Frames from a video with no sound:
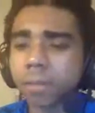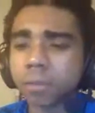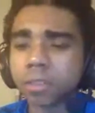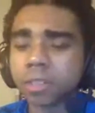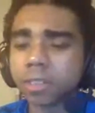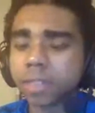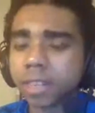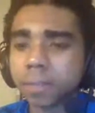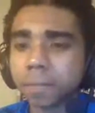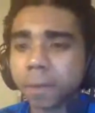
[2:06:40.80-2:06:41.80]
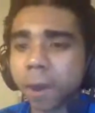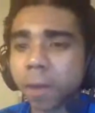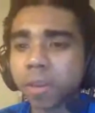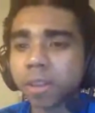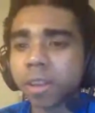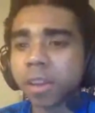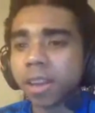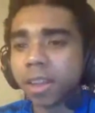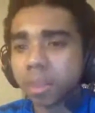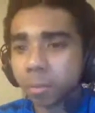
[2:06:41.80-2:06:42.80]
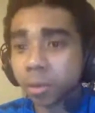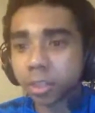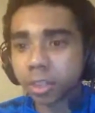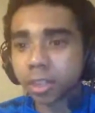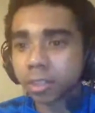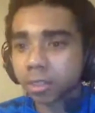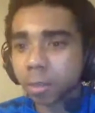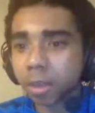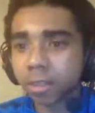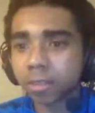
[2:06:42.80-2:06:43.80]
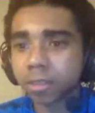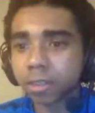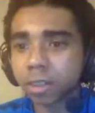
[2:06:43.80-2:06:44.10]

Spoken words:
just tense environment, and the pressure is immense.